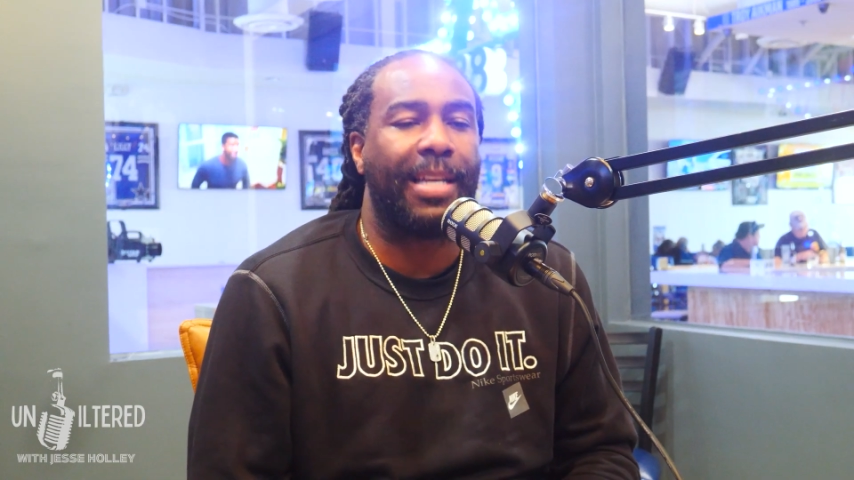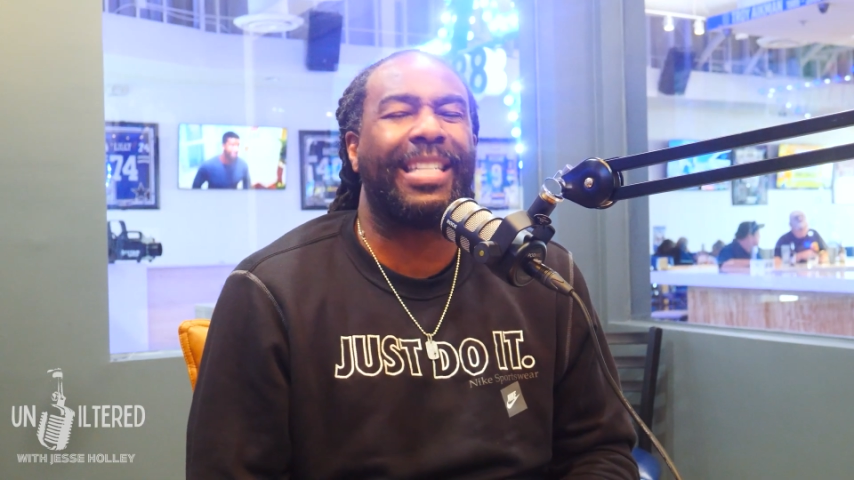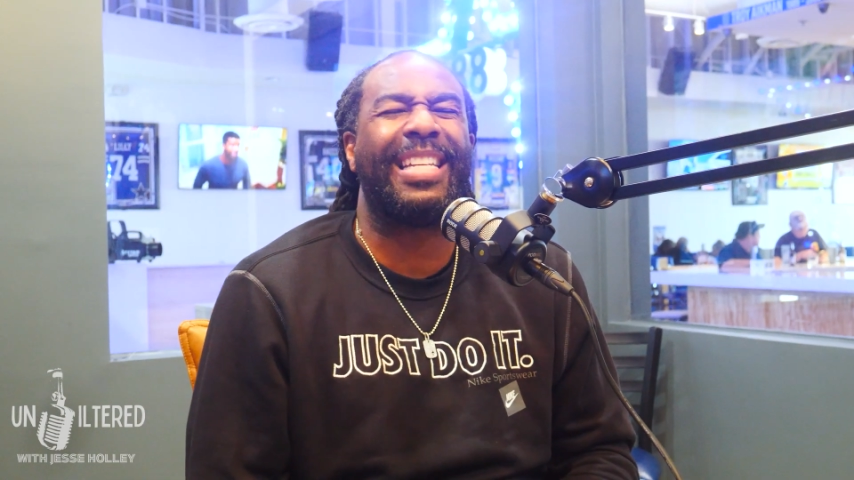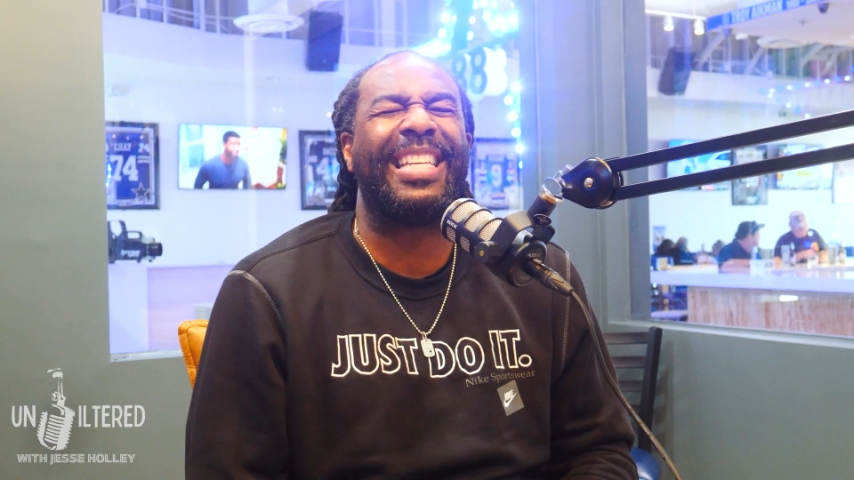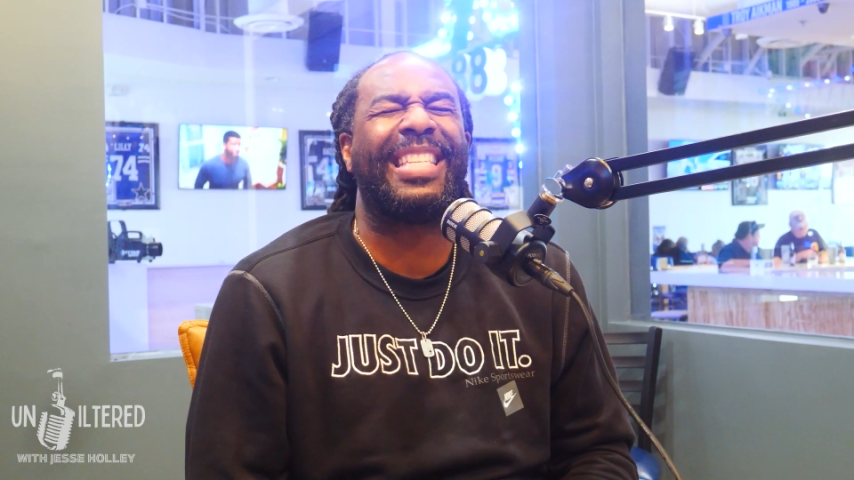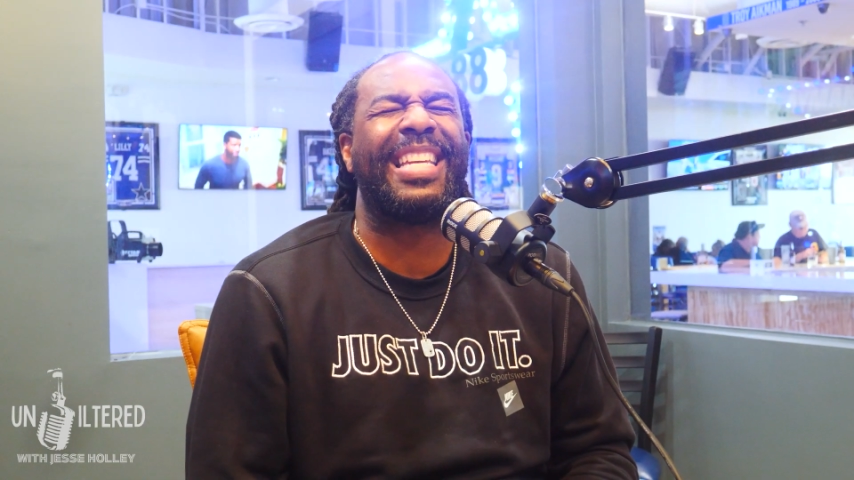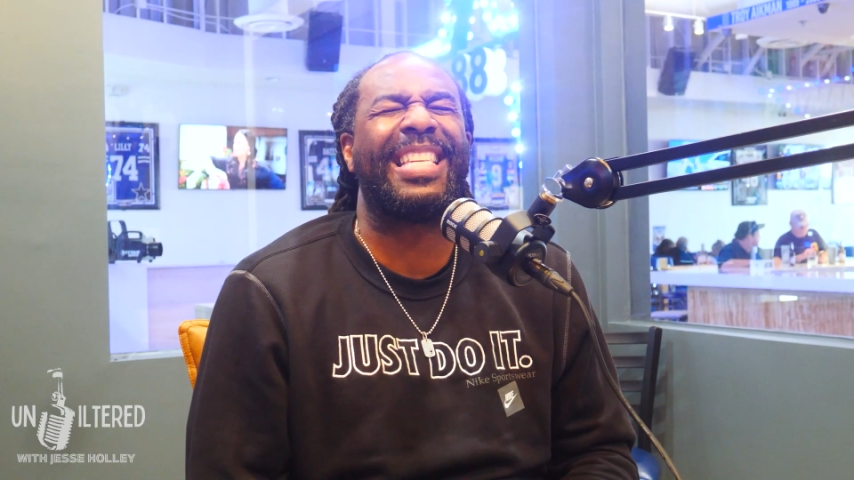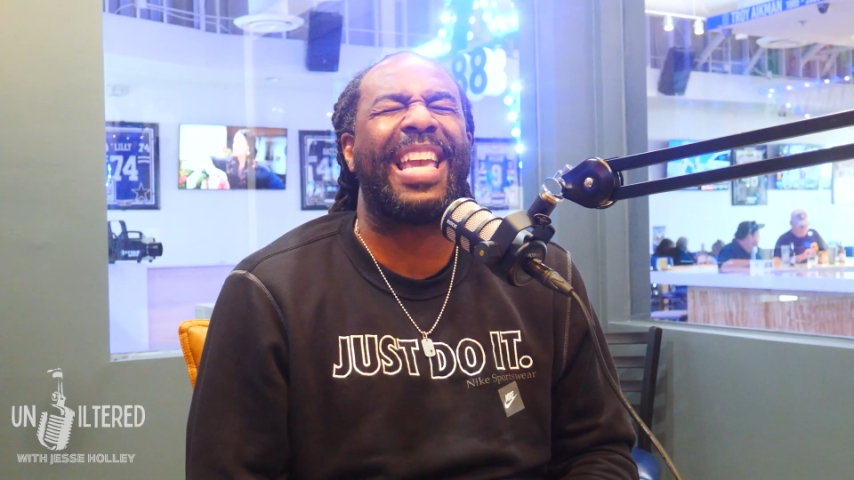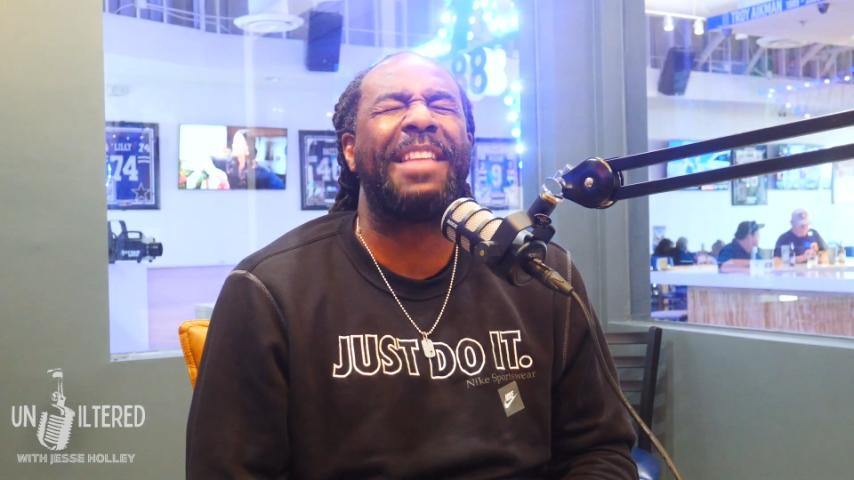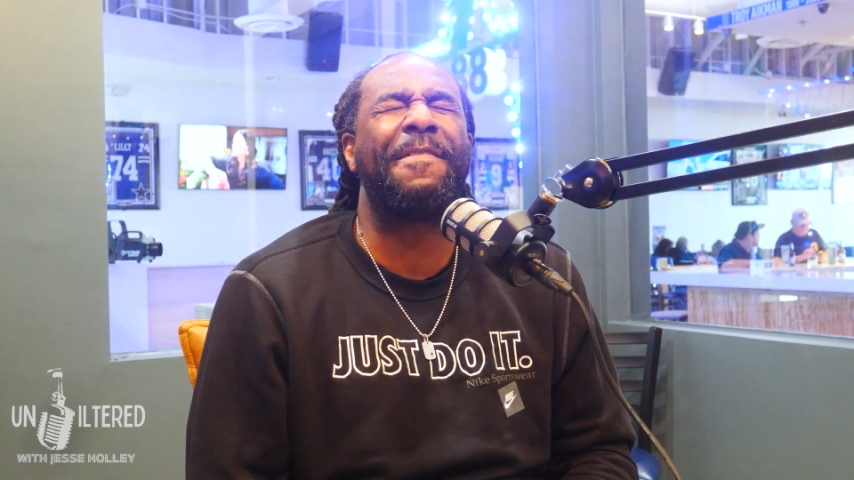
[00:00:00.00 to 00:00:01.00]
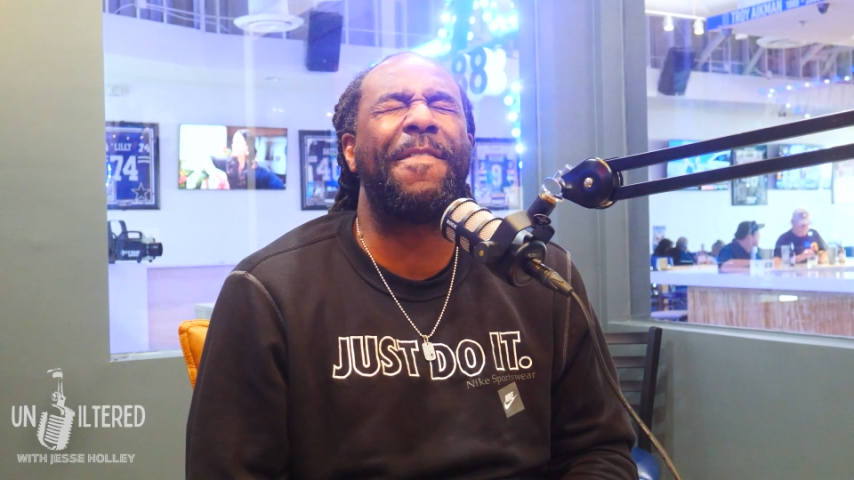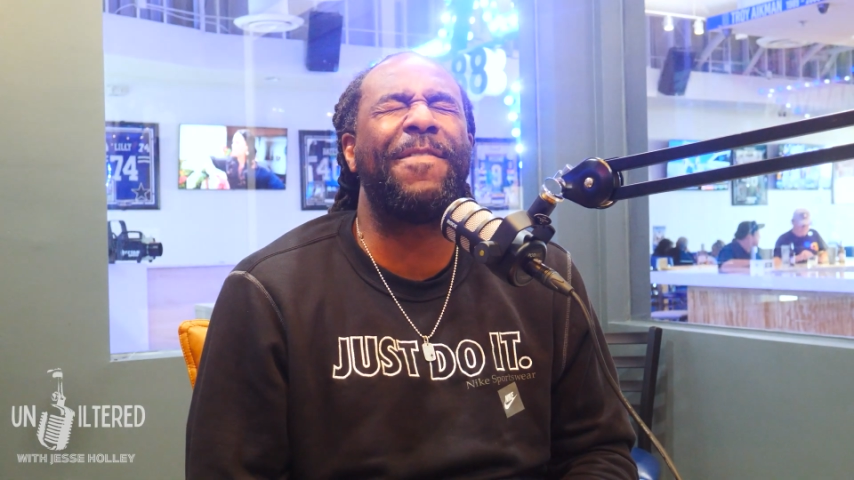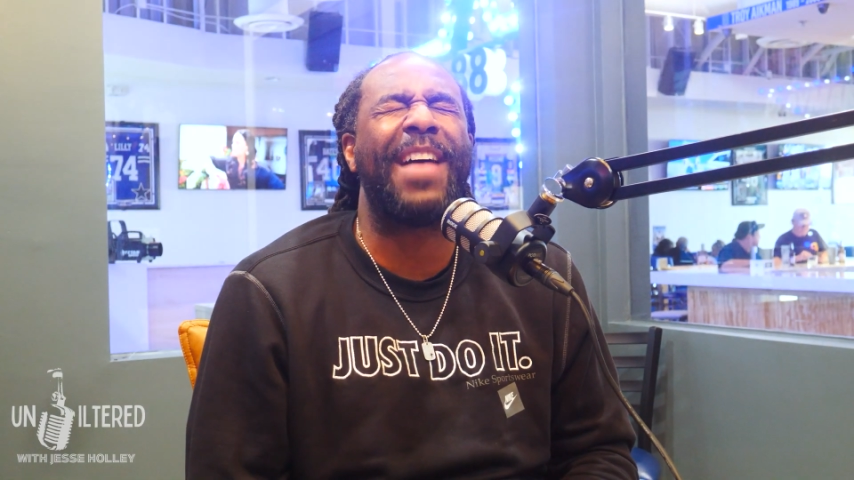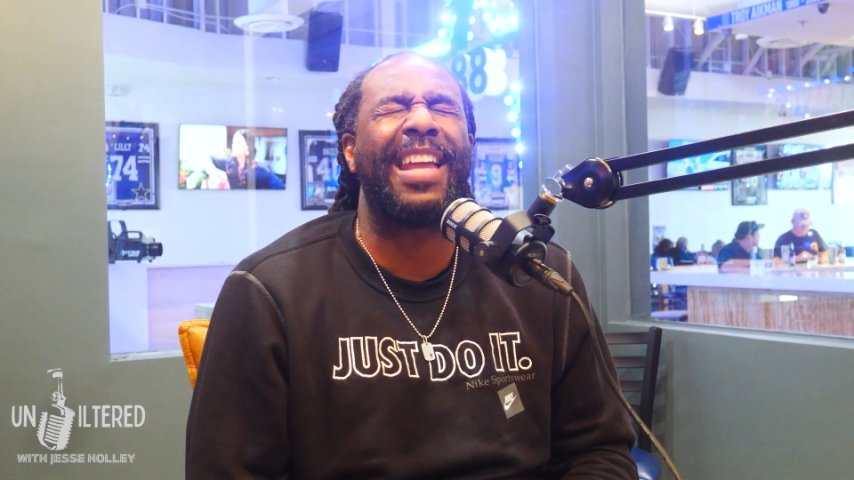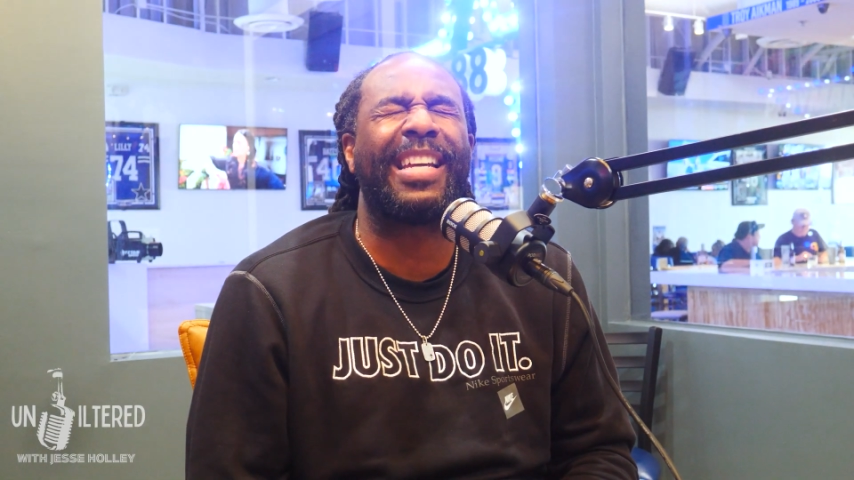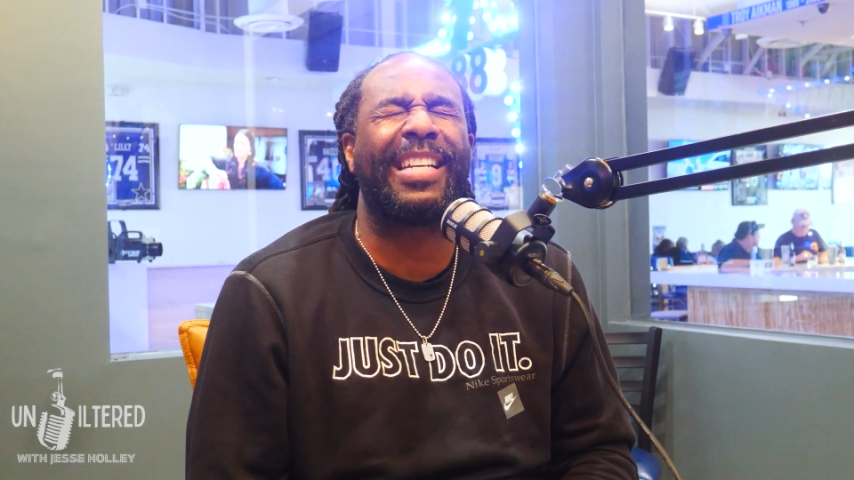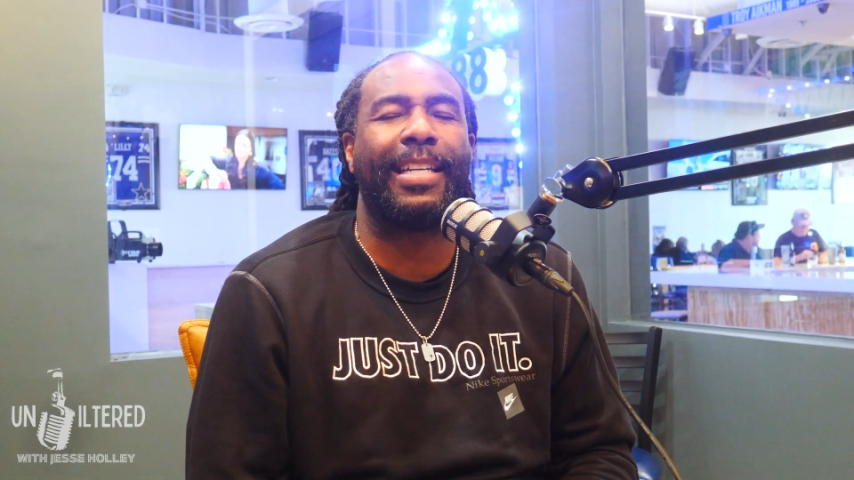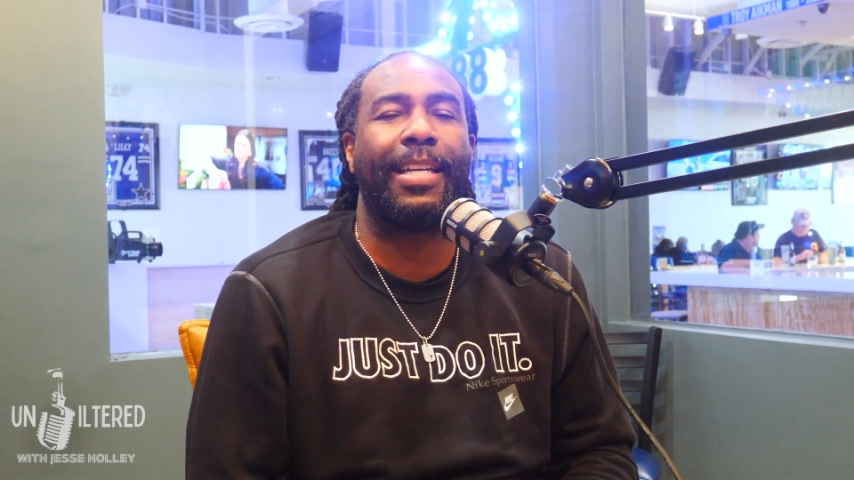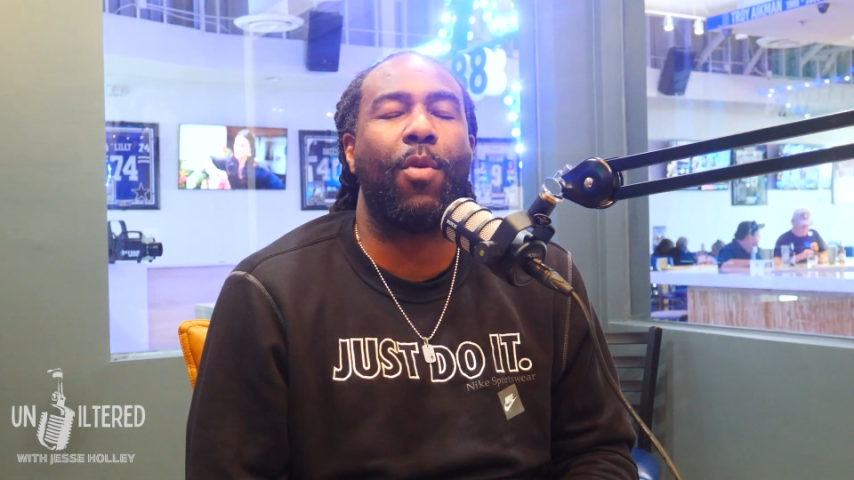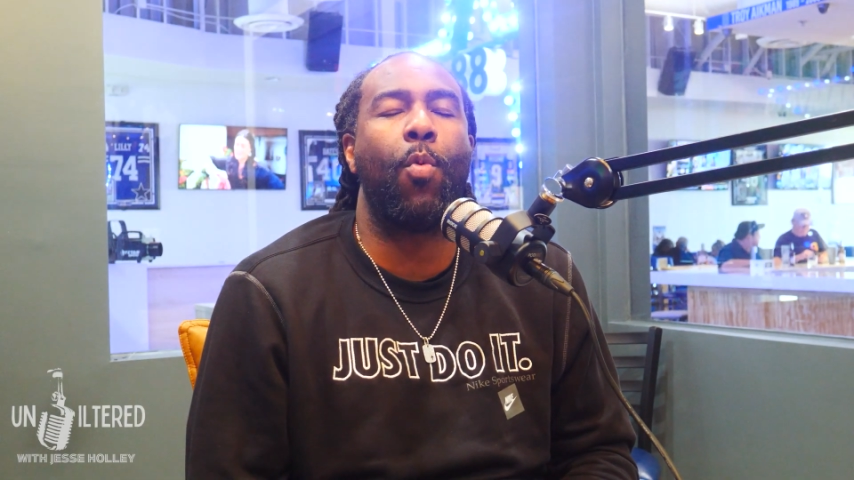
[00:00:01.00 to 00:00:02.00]
CD said
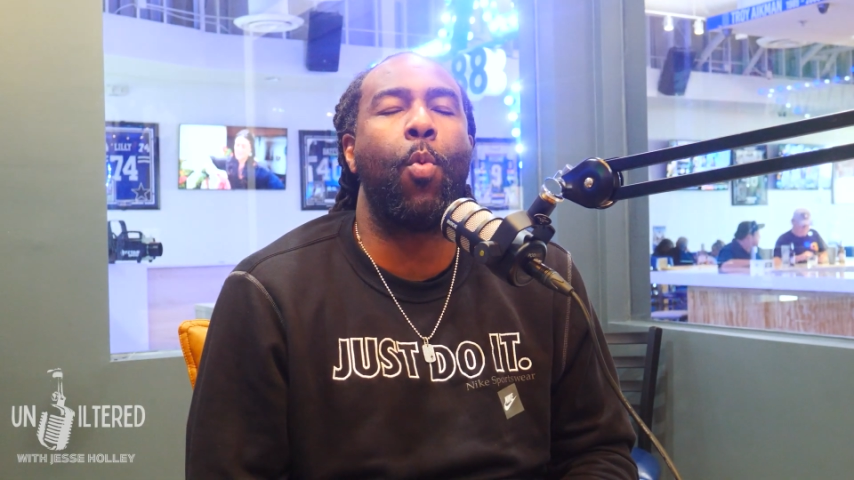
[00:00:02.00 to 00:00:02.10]
emphatically